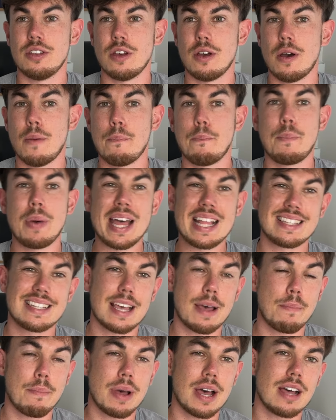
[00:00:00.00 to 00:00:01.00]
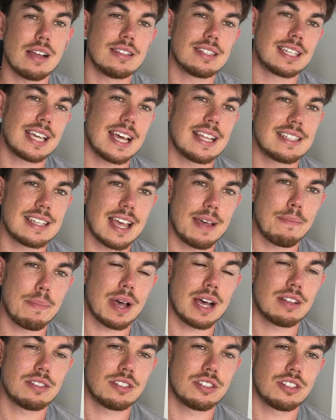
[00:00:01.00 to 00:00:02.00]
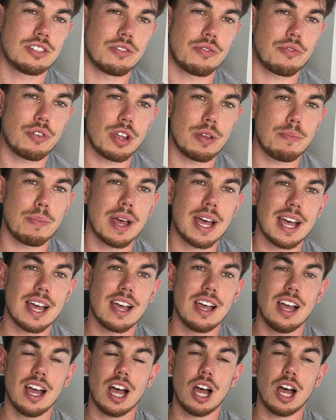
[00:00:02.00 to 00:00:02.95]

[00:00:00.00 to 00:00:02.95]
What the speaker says: bet £10, get £10 as a free bet,